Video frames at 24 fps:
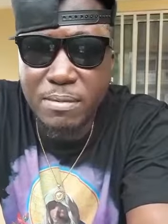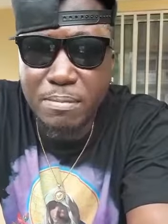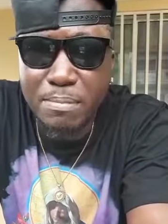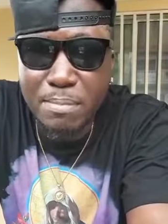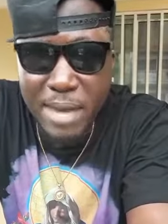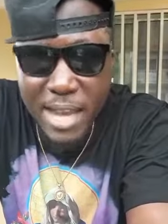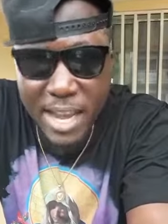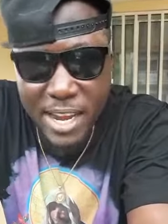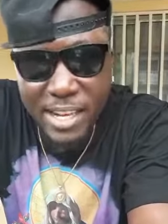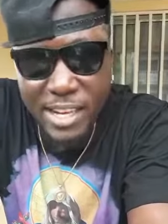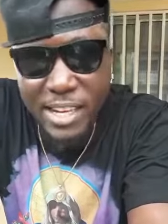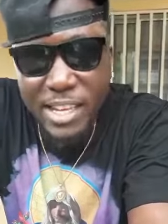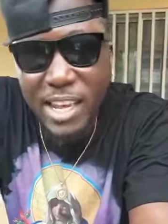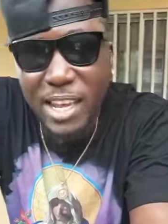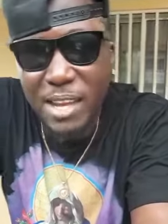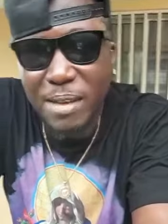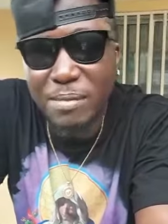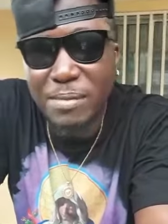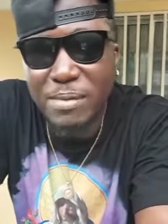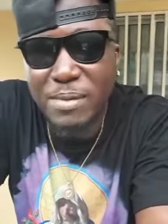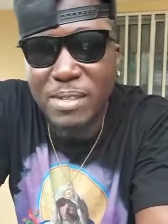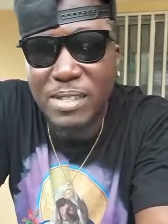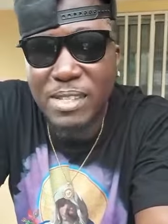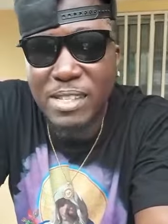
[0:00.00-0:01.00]
Mind
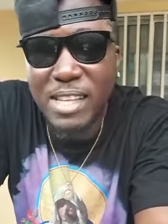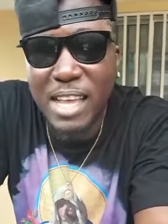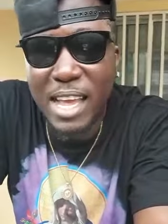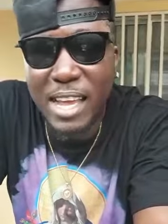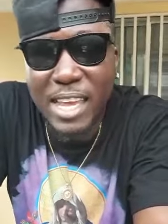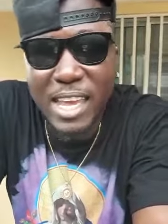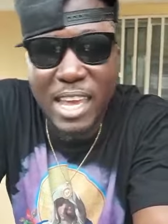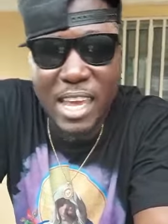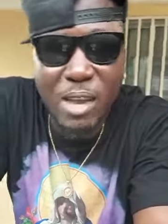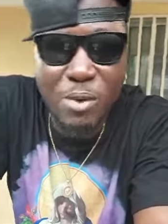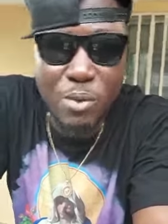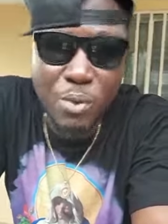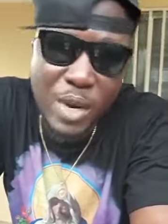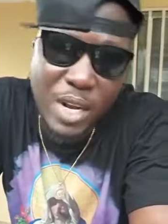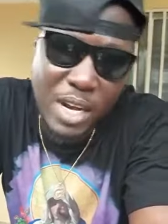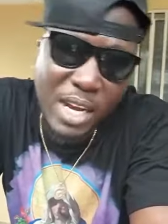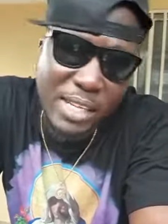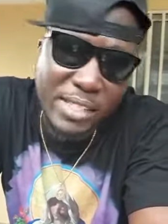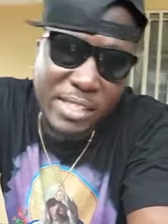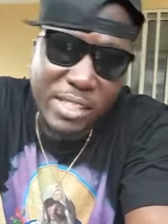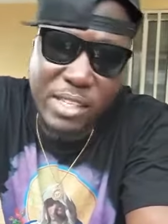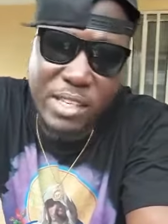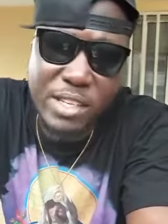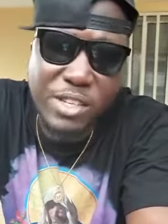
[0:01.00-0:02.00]
games. I can't wait.
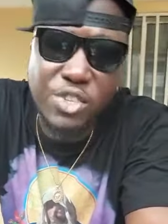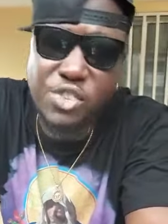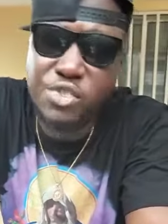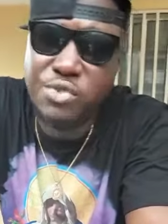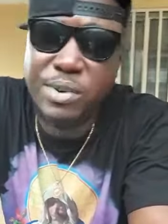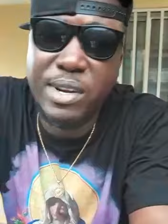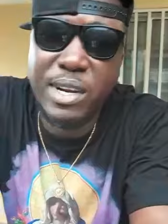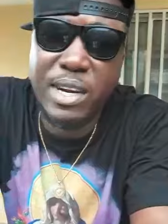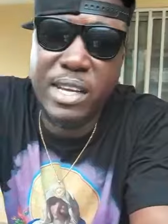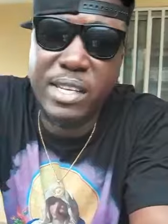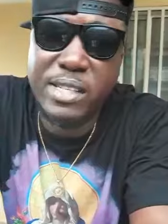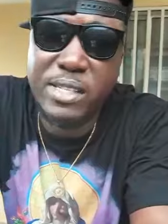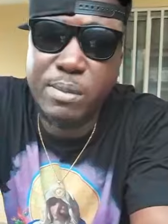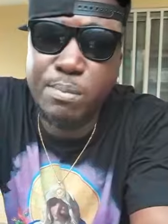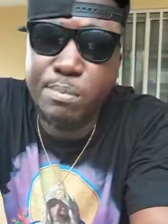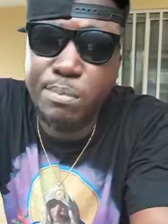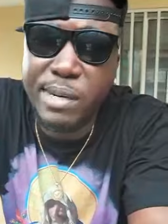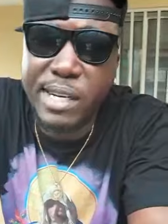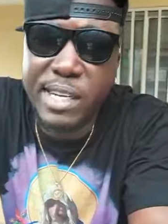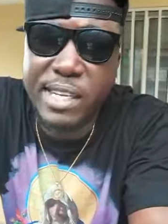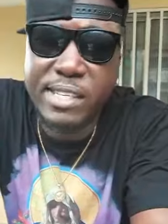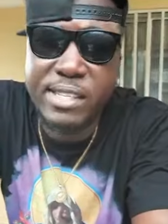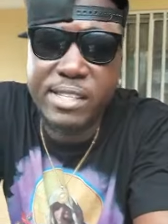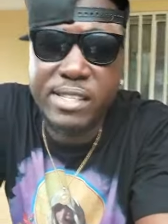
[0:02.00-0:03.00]
I see the trailer. It's
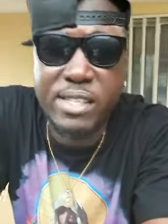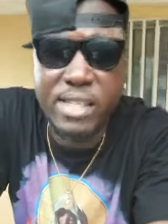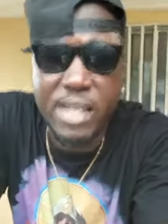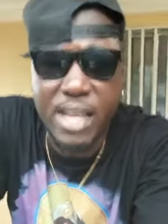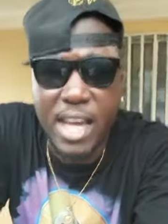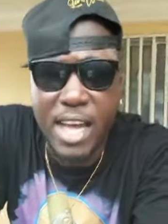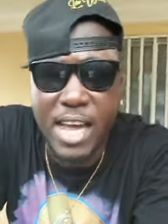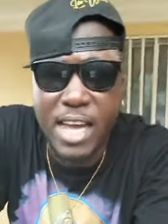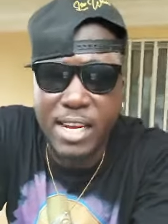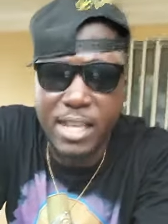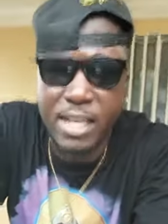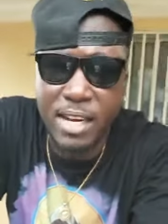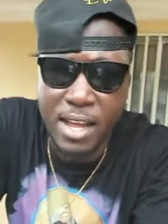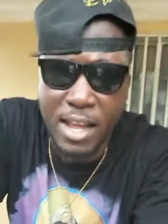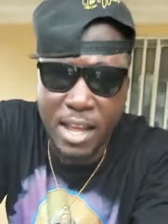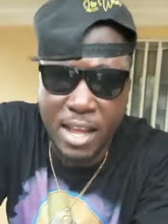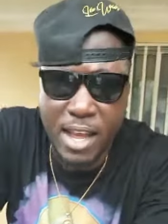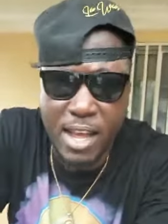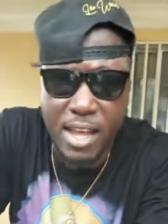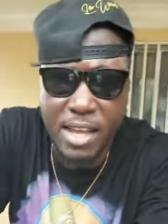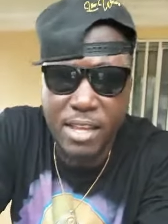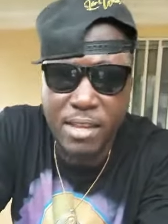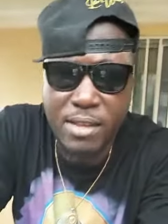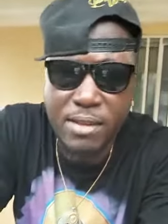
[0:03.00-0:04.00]
blazing hot.
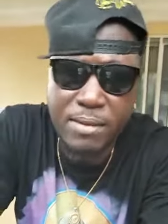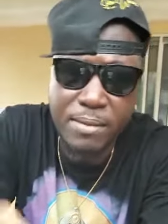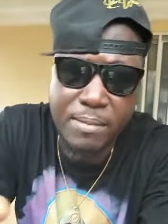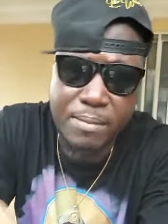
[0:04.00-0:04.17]
All right?